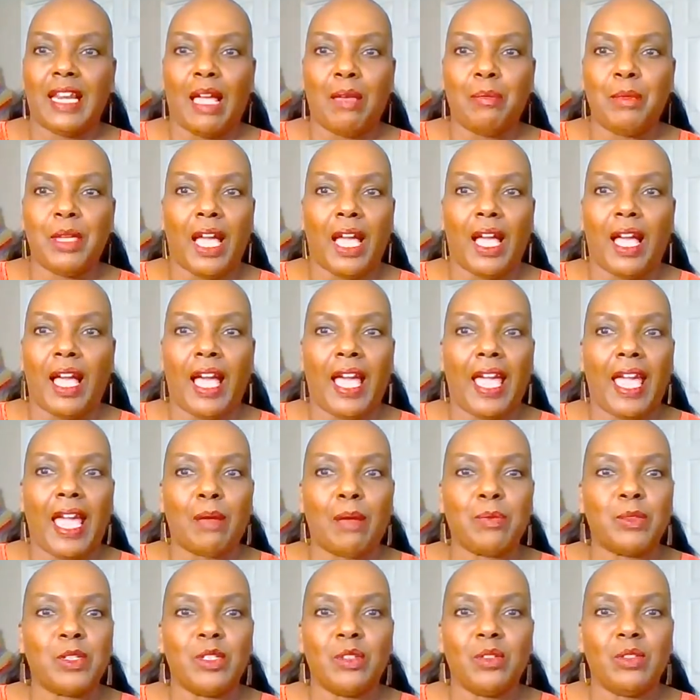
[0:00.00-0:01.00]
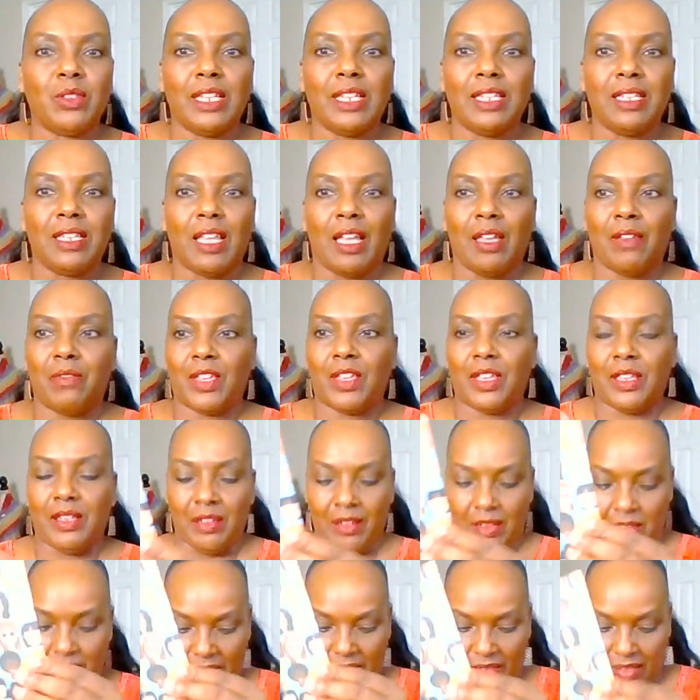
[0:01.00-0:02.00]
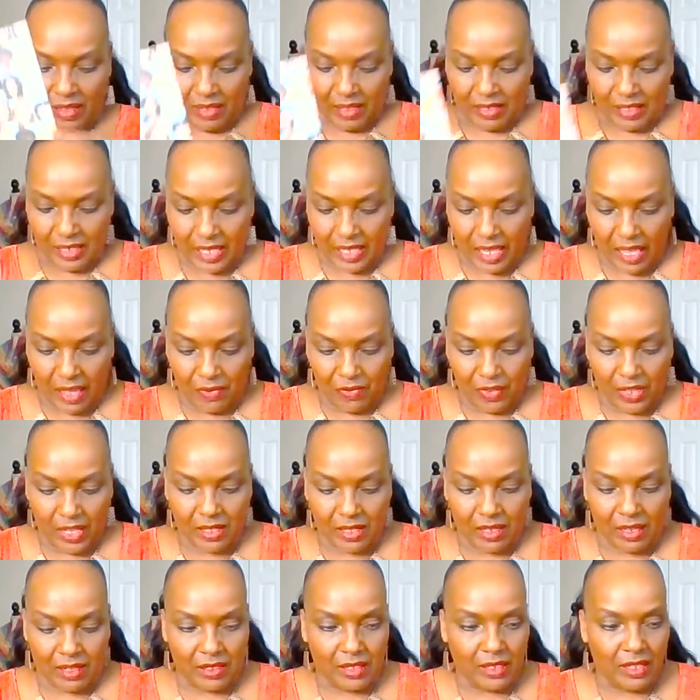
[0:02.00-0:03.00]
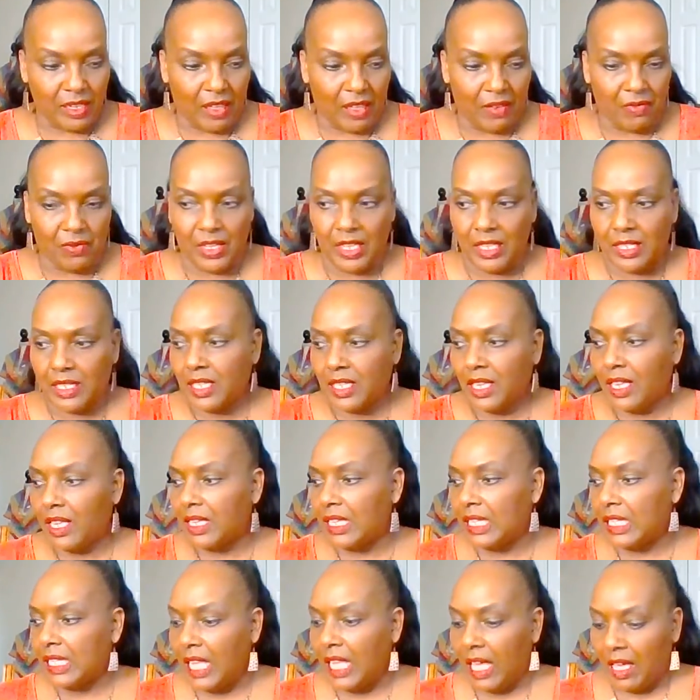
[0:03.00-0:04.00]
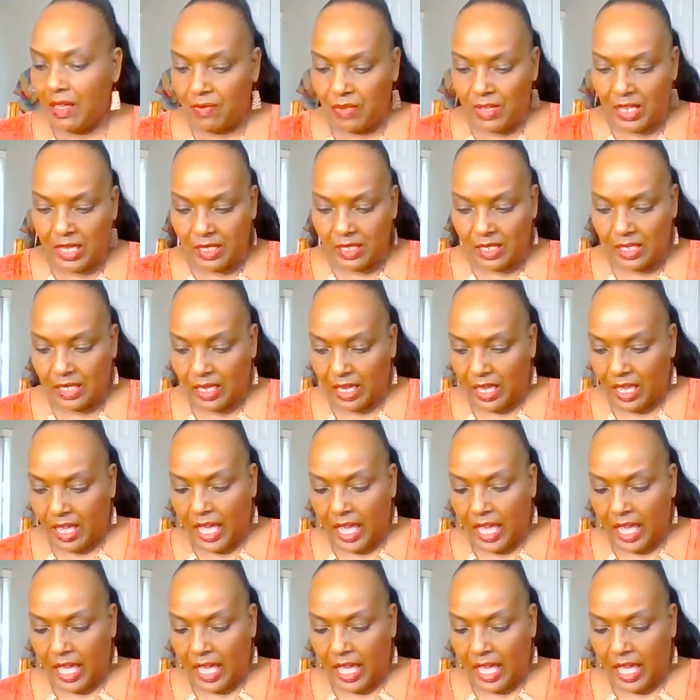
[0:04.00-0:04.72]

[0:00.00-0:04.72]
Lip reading: I mean, I absolutely love it. Love it, love it, love it.